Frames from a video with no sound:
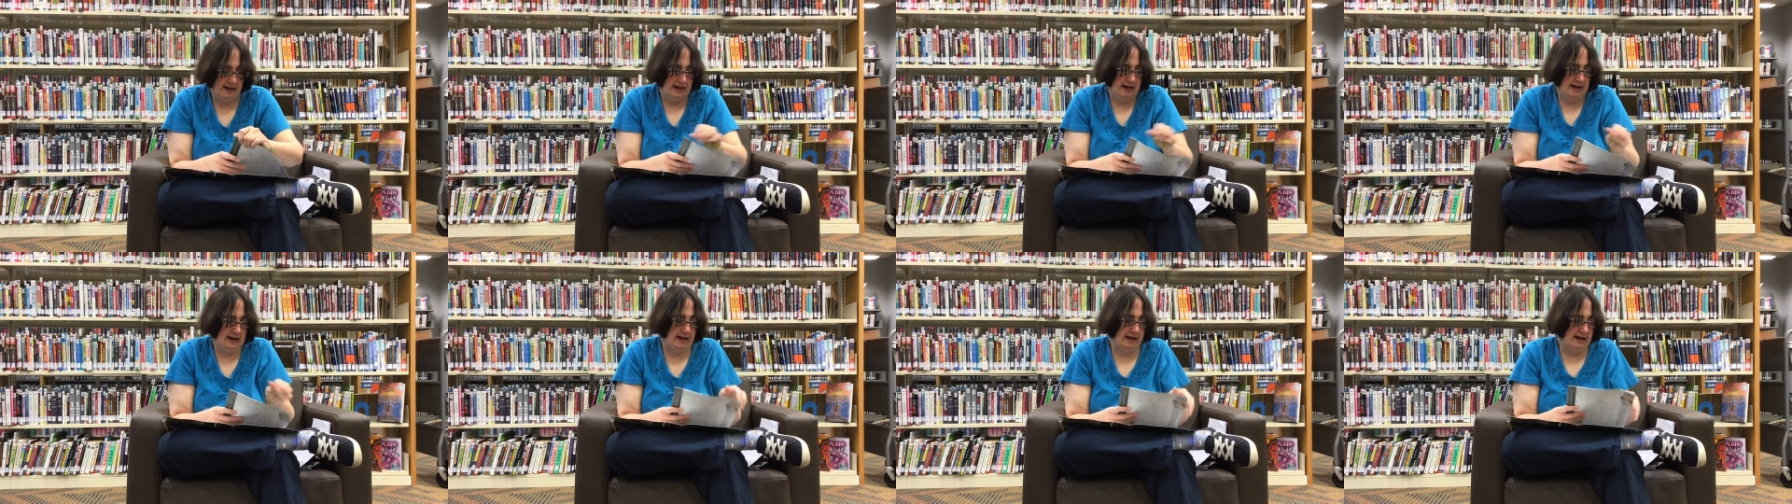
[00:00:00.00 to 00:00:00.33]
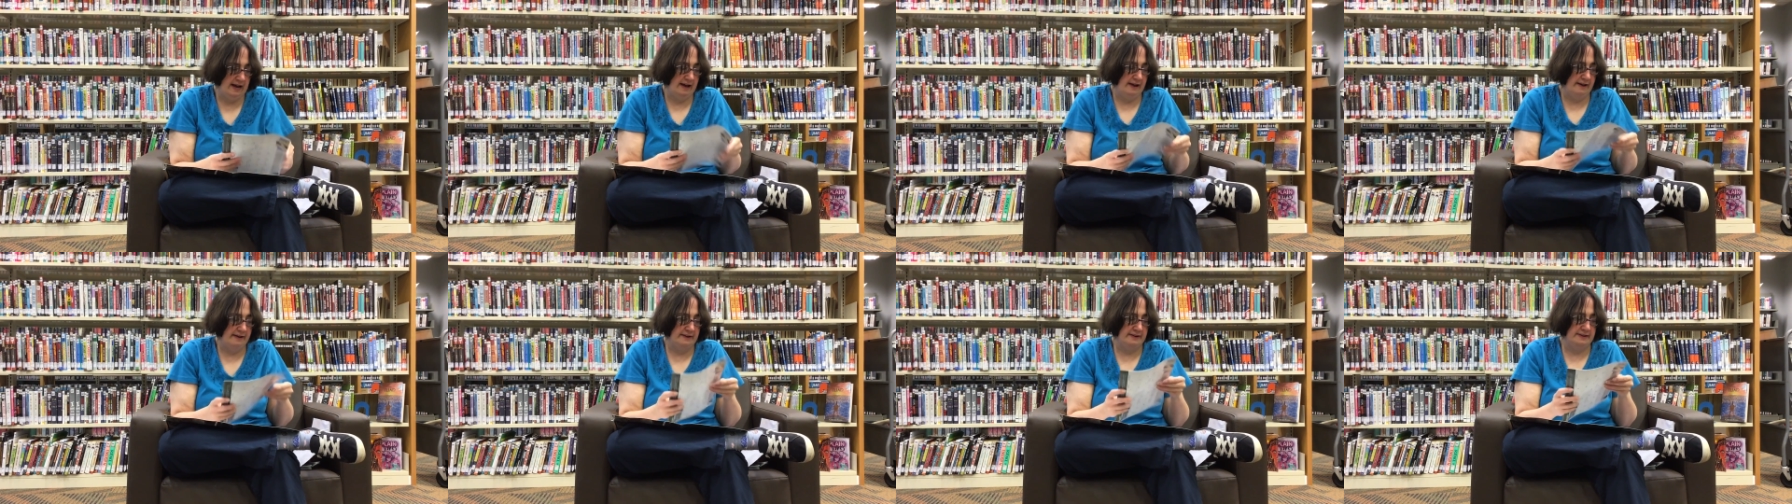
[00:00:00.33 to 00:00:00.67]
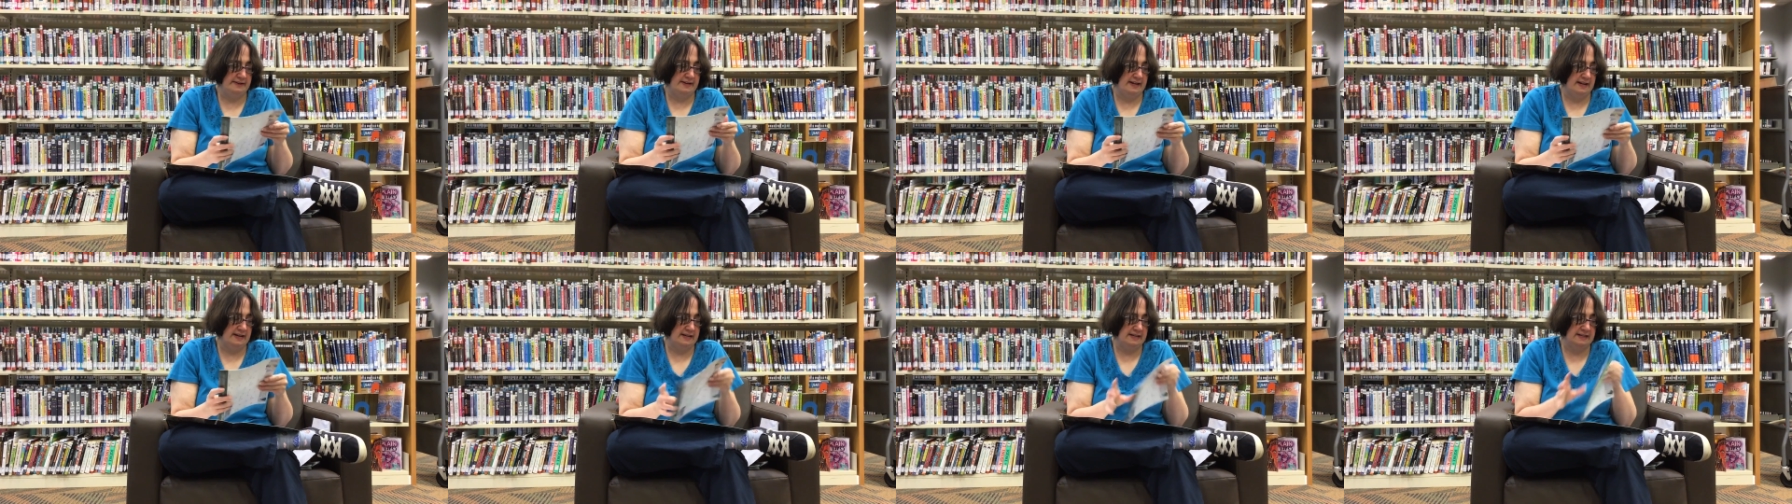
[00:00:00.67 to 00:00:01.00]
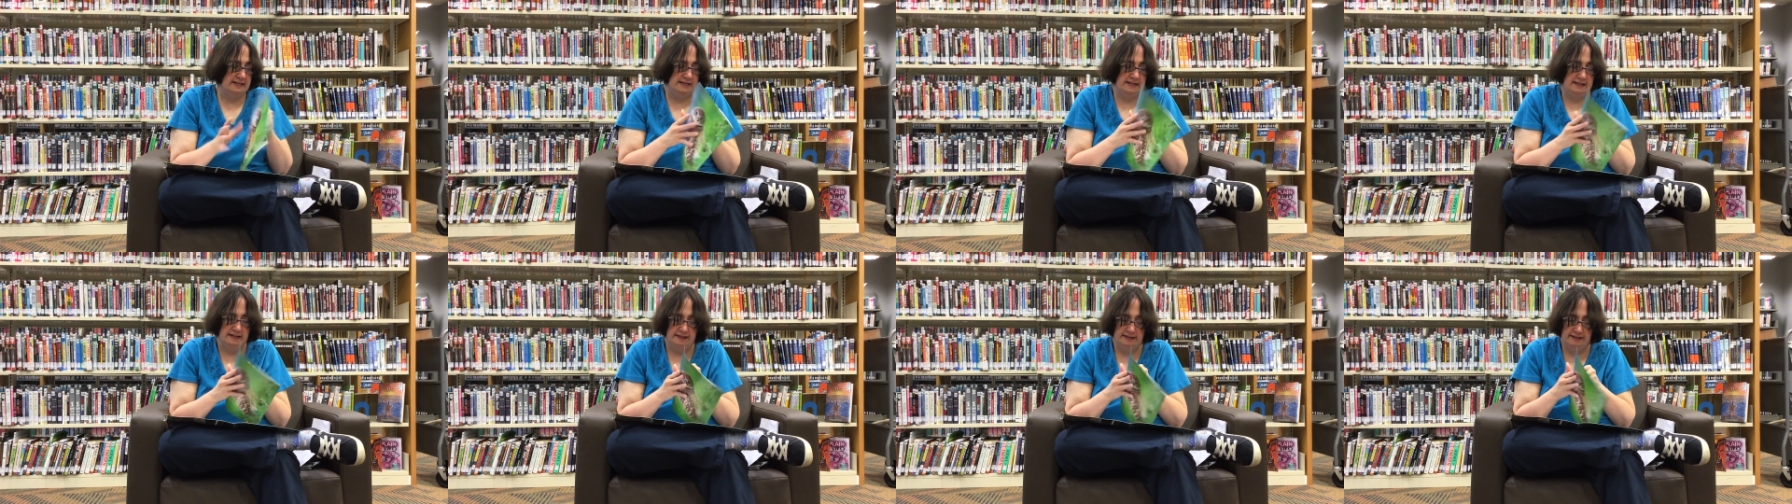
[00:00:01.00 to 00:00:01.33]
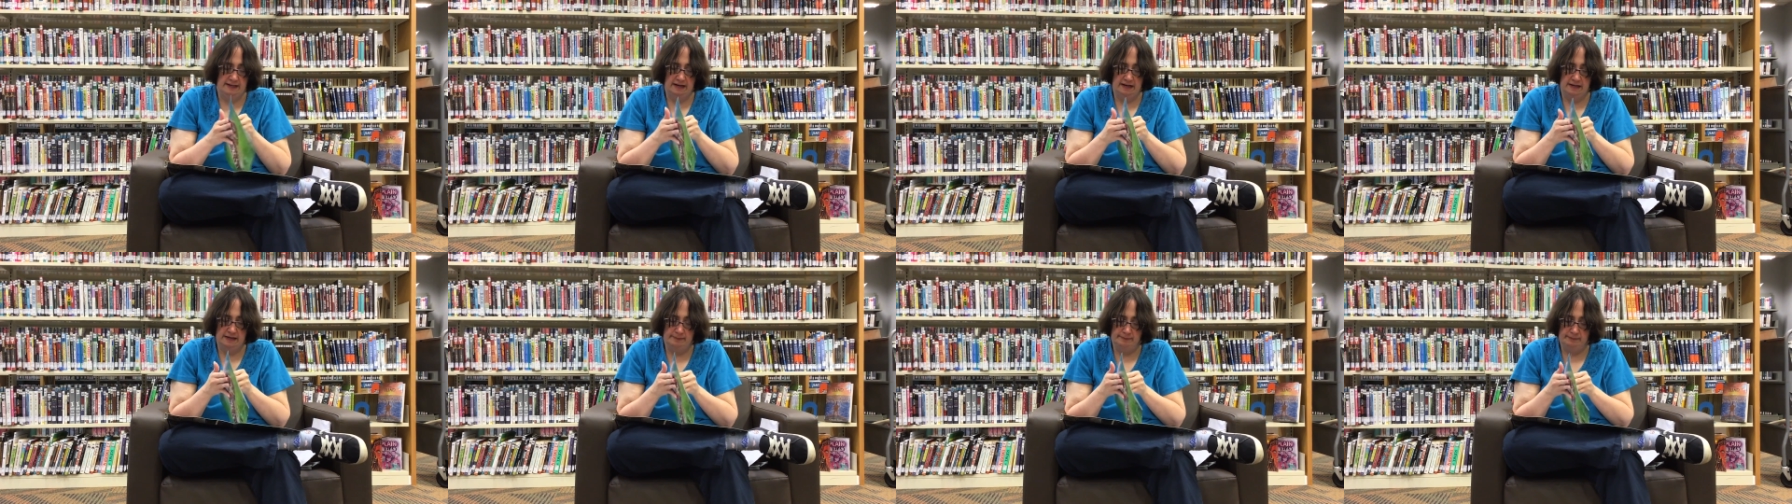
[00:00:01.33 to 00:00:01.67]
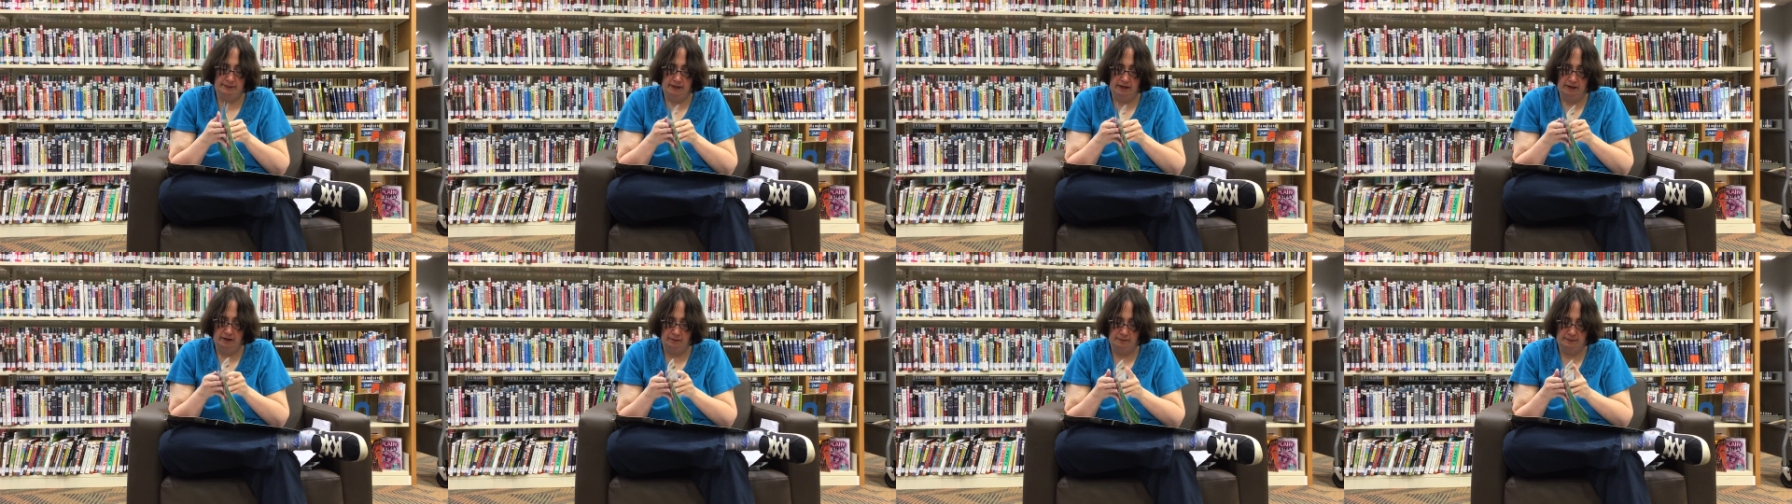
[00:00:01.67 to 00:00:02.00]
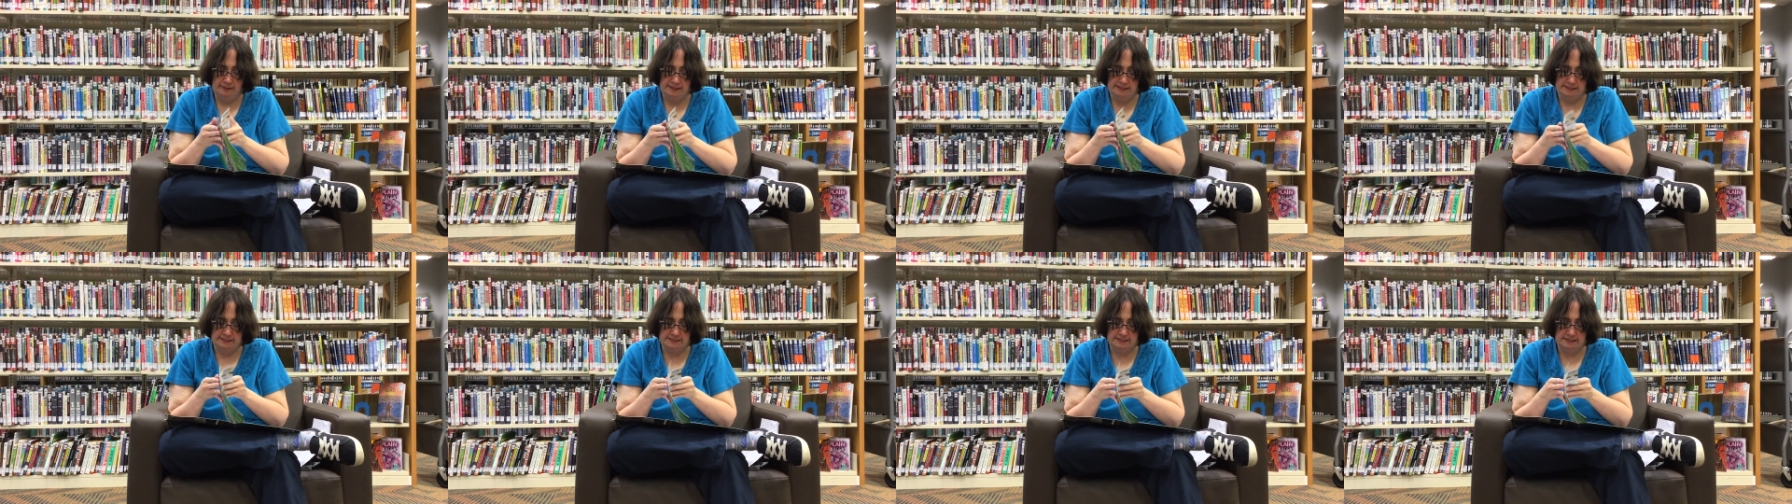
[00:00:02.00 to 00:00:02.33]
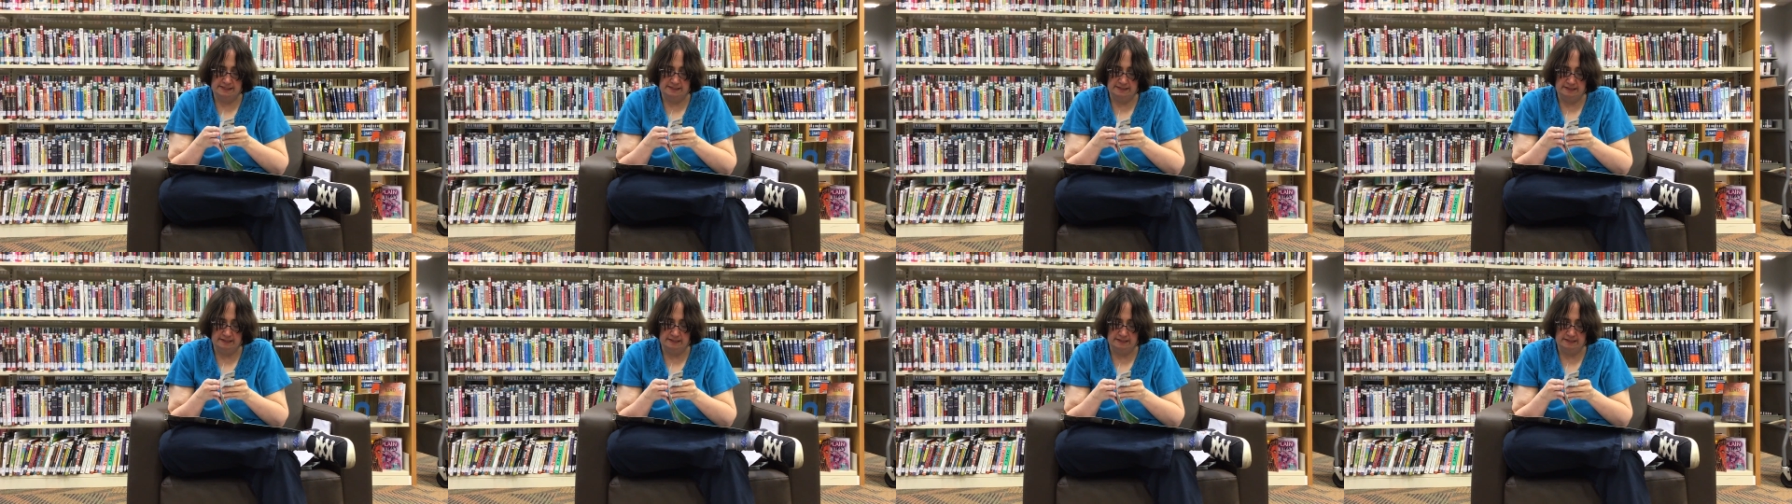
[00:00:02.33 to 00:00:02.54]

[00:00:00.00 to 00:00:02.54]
And then I'm going to